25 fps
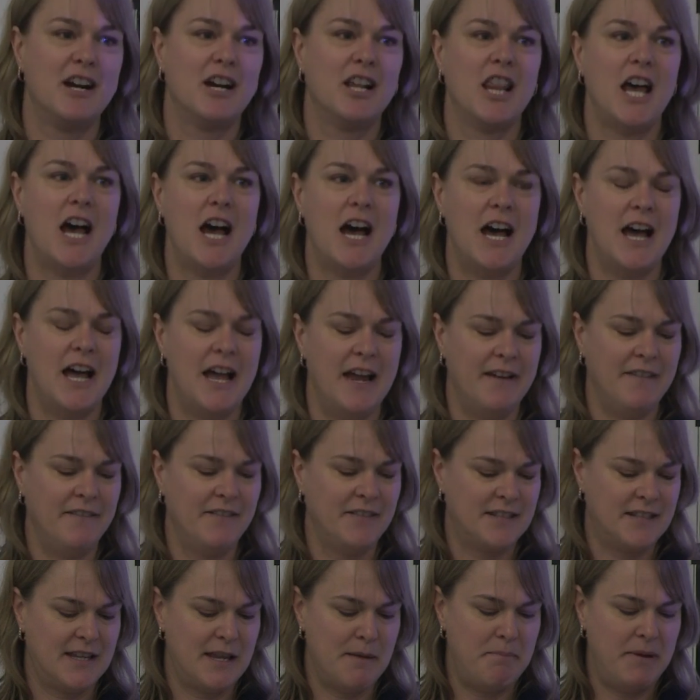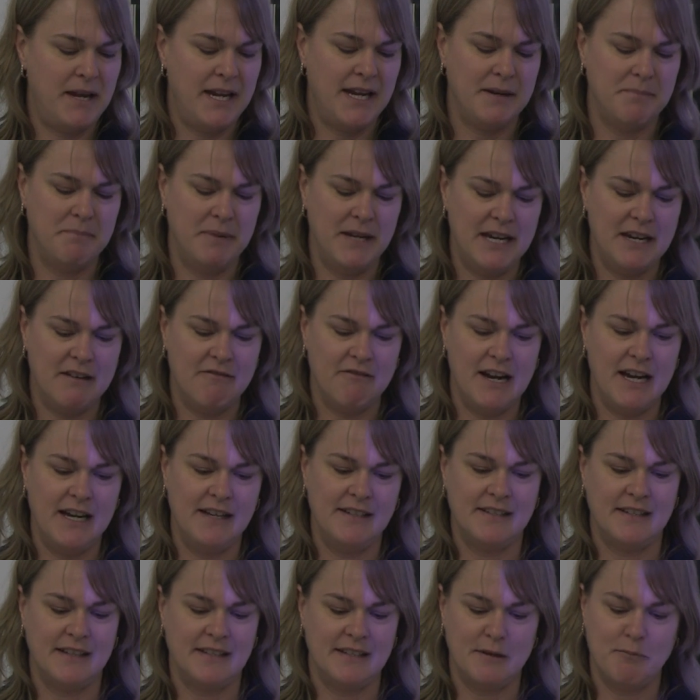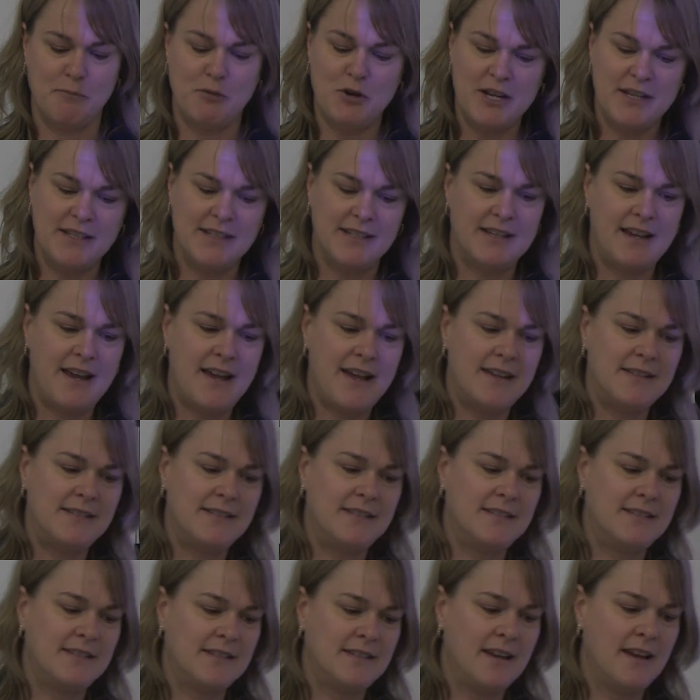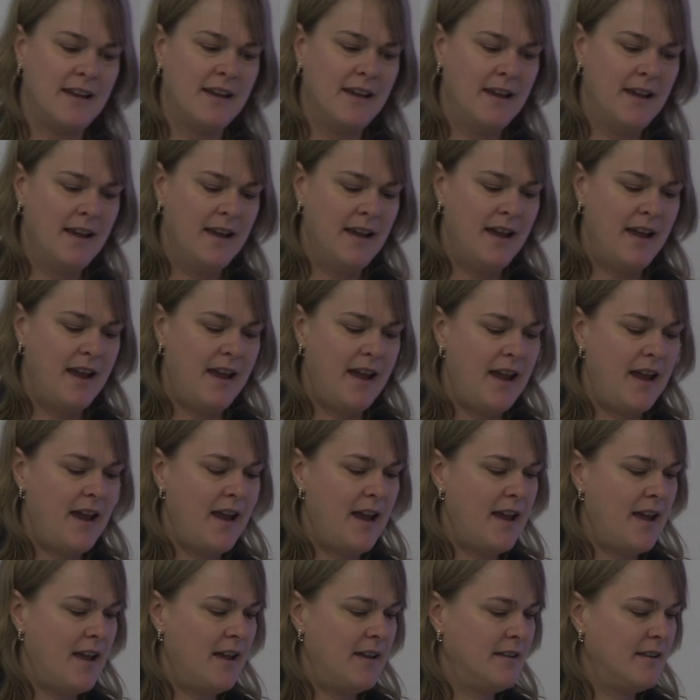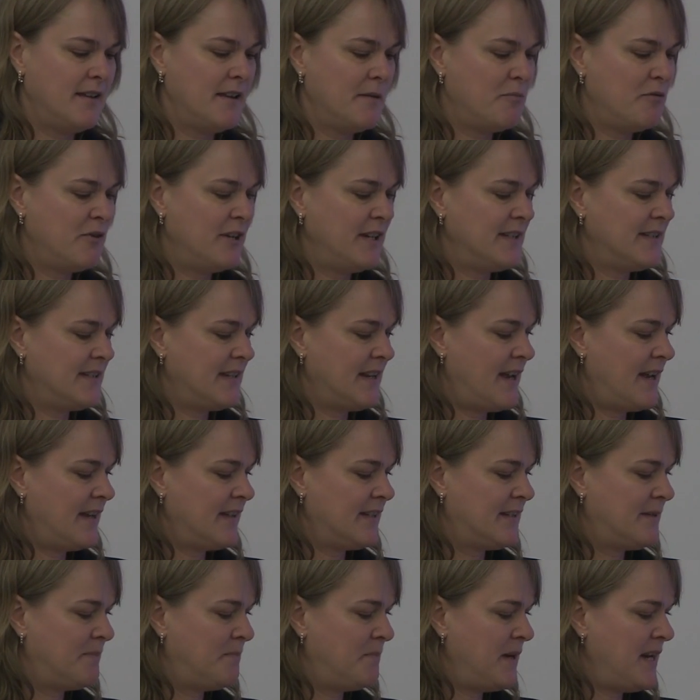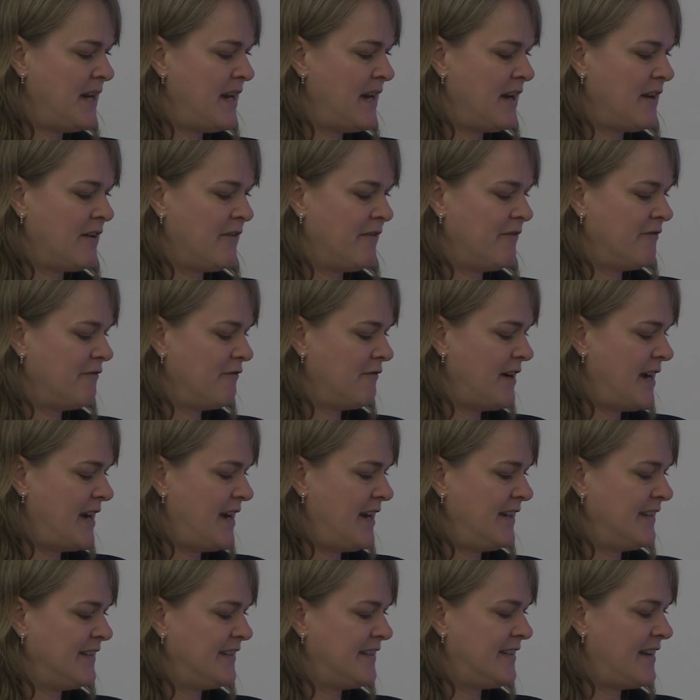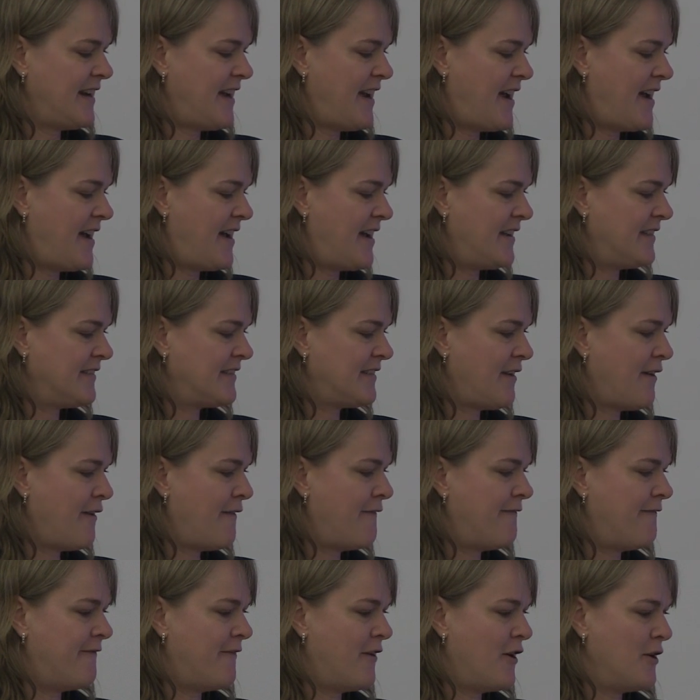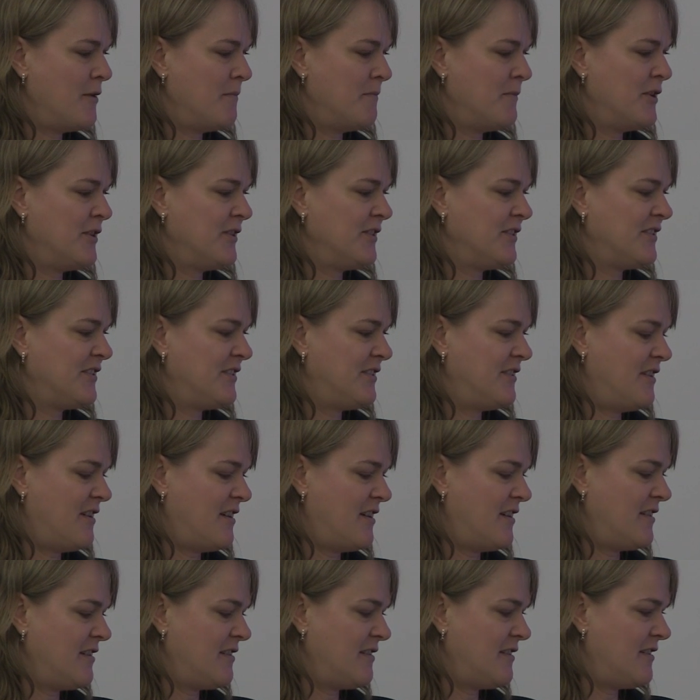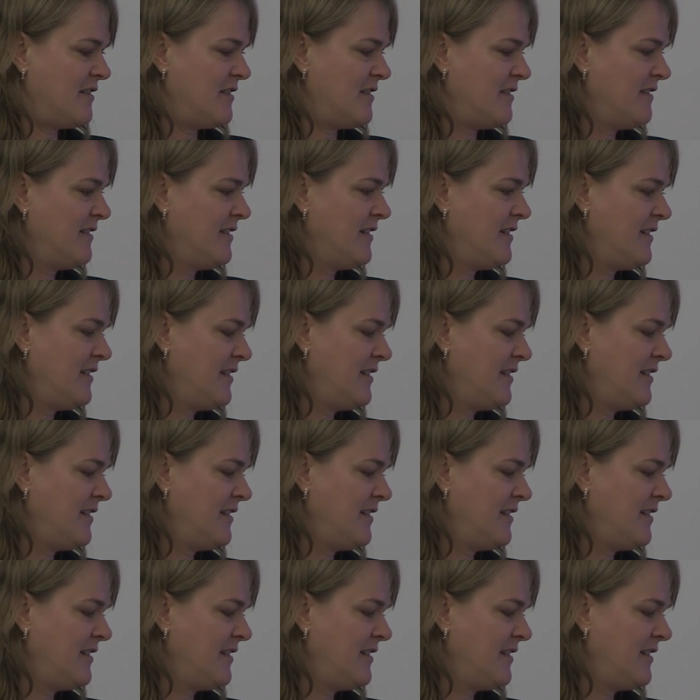their lives, the pig being raised as a princess and the princess being raised as a farmer's daughter.